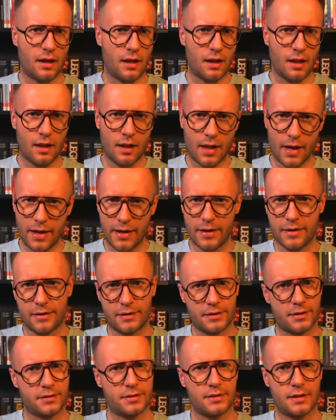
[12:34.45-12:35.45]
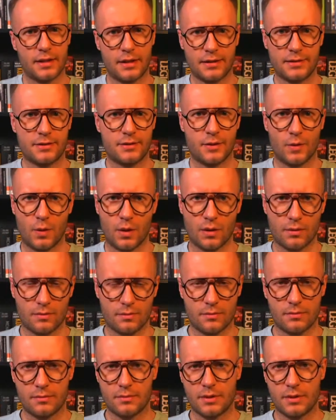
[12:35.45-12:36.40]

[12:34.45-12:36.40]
layers, and so on,